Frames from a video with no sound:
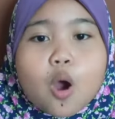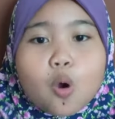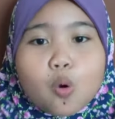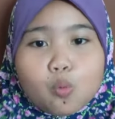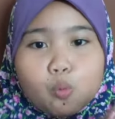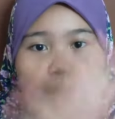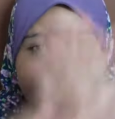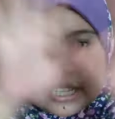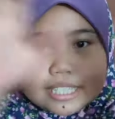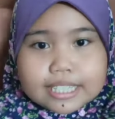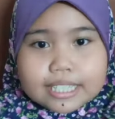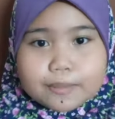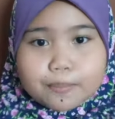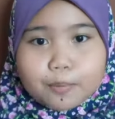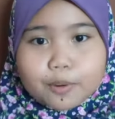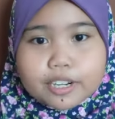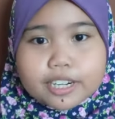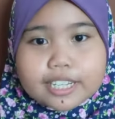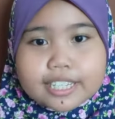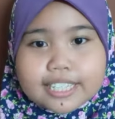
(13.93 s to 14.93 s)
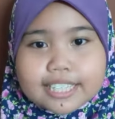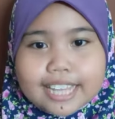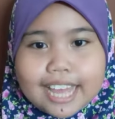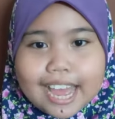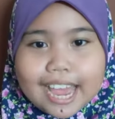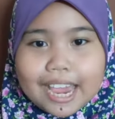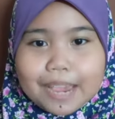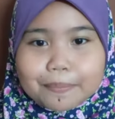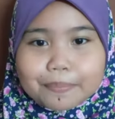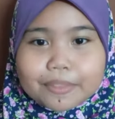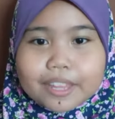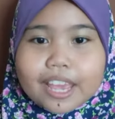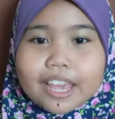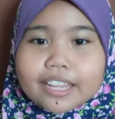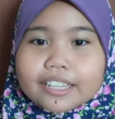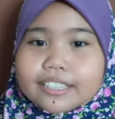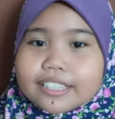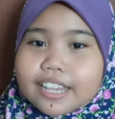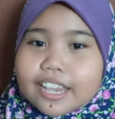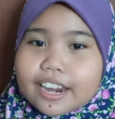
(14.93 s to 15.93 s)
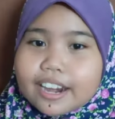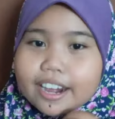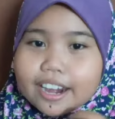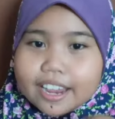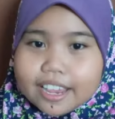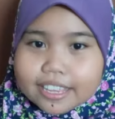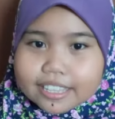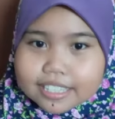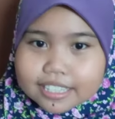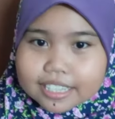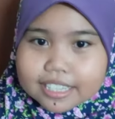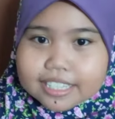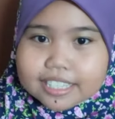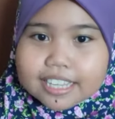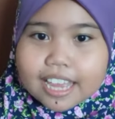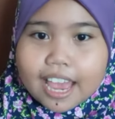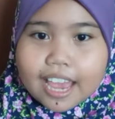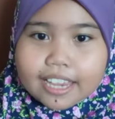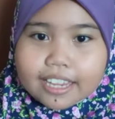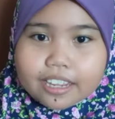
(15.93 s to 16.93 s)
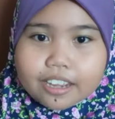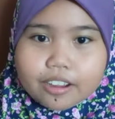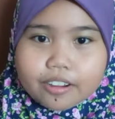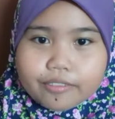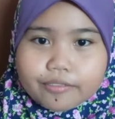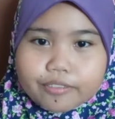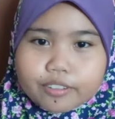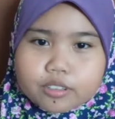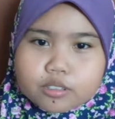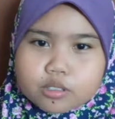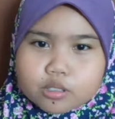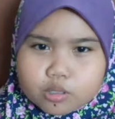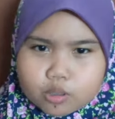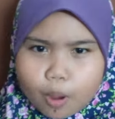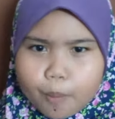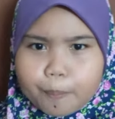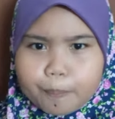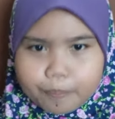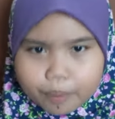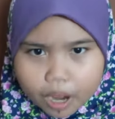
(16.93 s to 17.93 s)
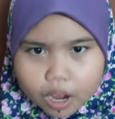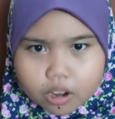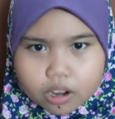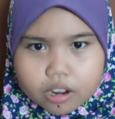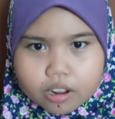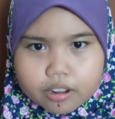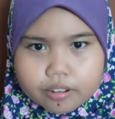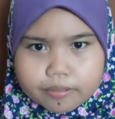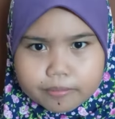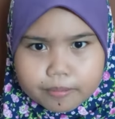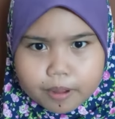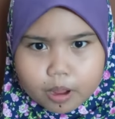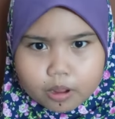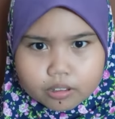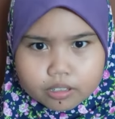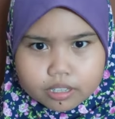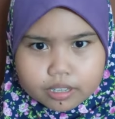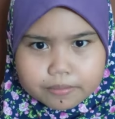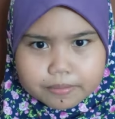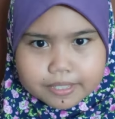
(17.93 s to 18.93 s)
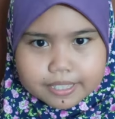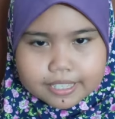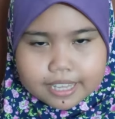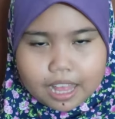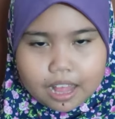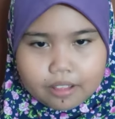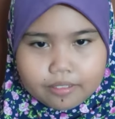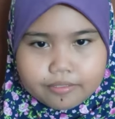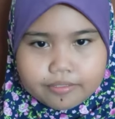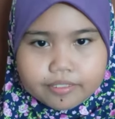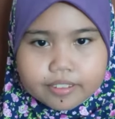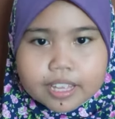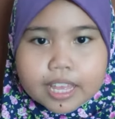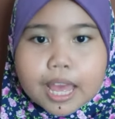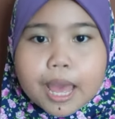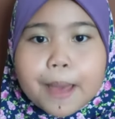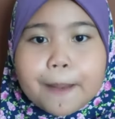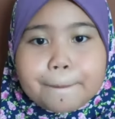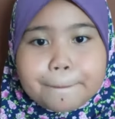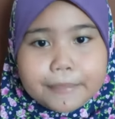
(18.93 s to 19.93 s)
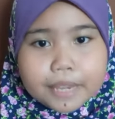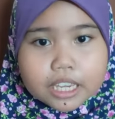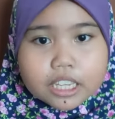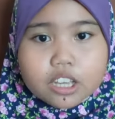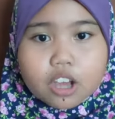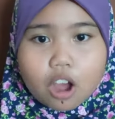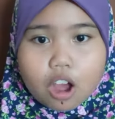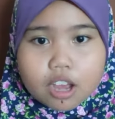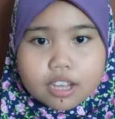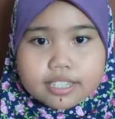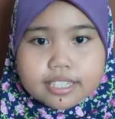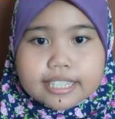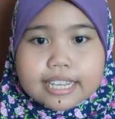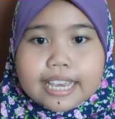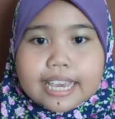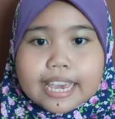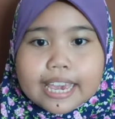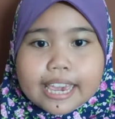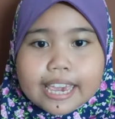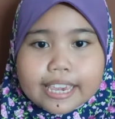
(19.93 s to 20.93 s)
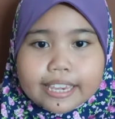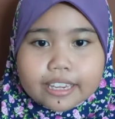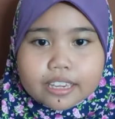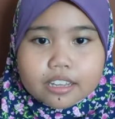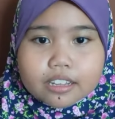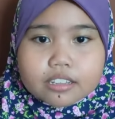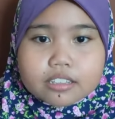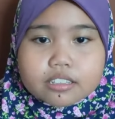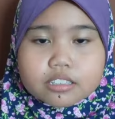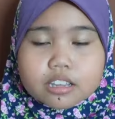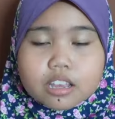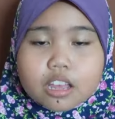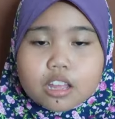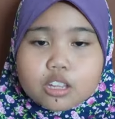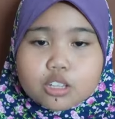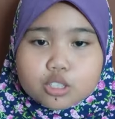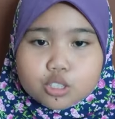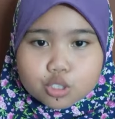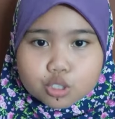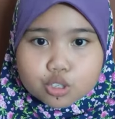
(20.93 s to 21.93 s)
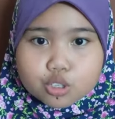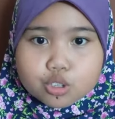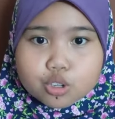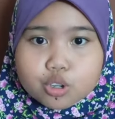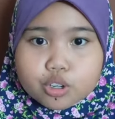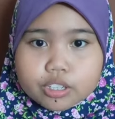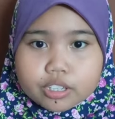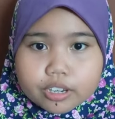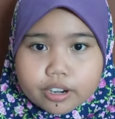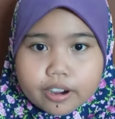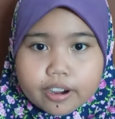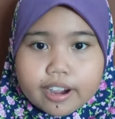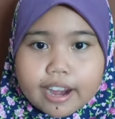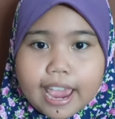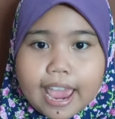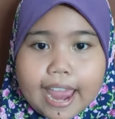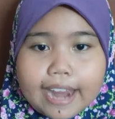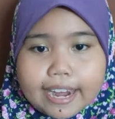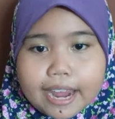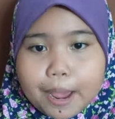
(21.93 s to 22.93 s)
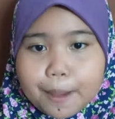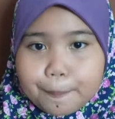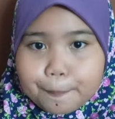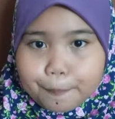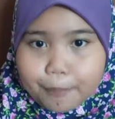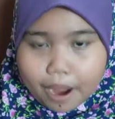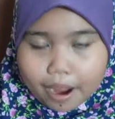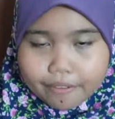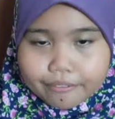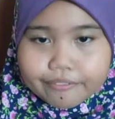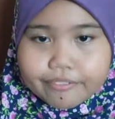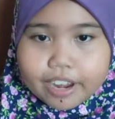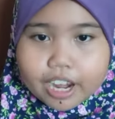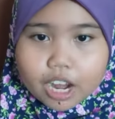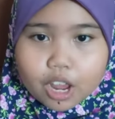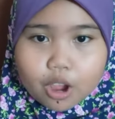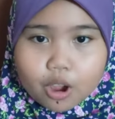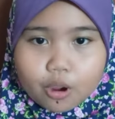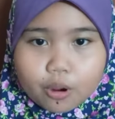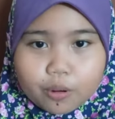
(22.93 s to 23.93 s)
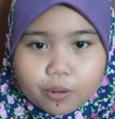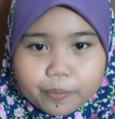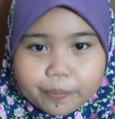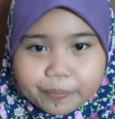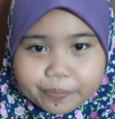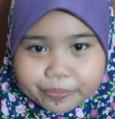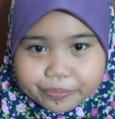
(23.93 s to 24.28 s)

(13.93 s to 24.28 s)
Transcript: Once upon a time, there has a tiger feel so proud about himself because he killed 2 deer and a buffalo.